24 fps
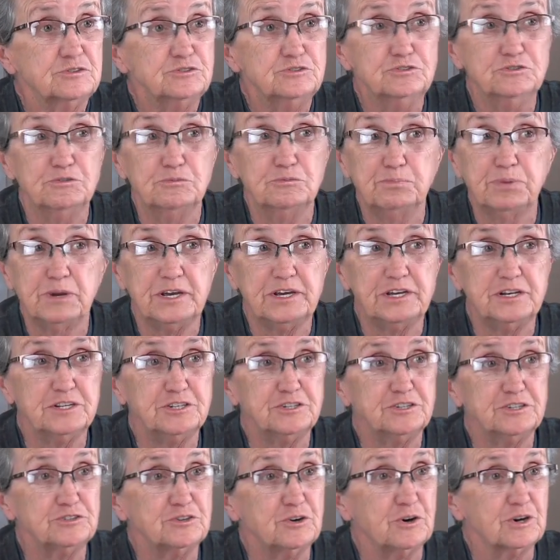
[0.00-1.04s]
You're playing in
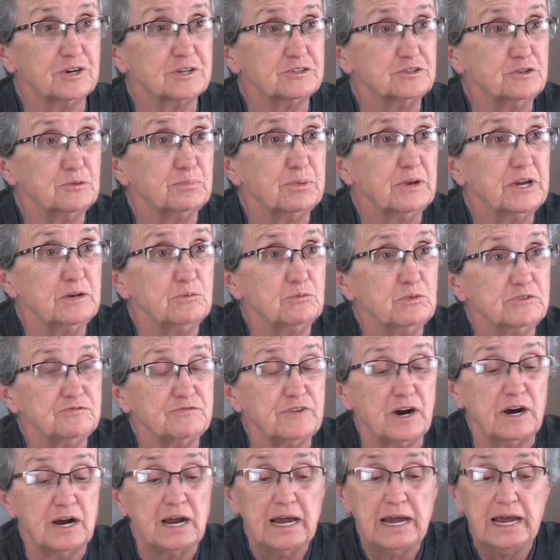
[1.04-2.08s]
the dark. You're playing with
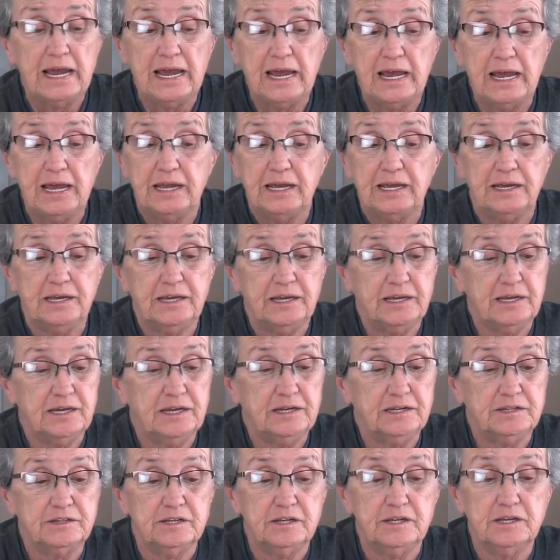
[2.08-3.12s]
fire,
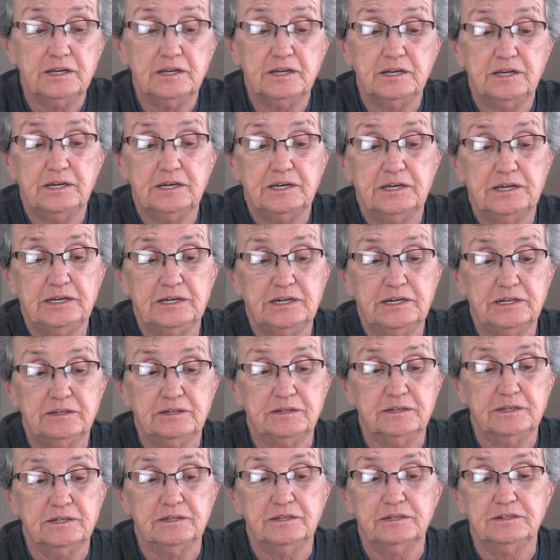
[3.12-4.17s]
and
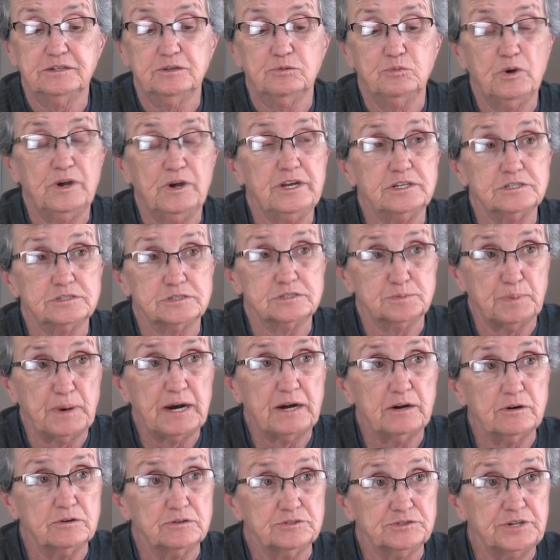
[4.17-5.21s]
the way it's
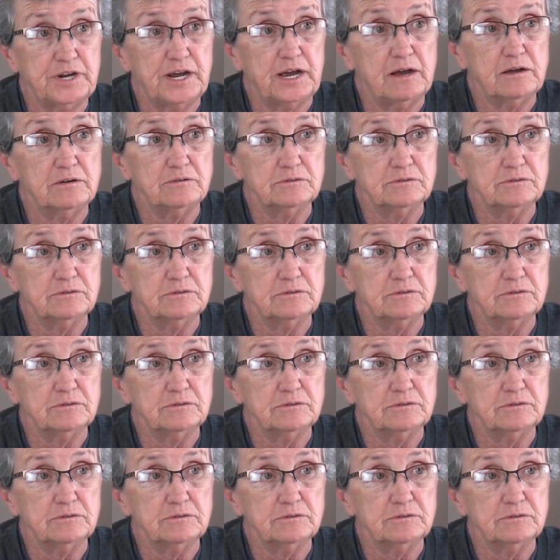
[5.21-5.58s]
spiraling down,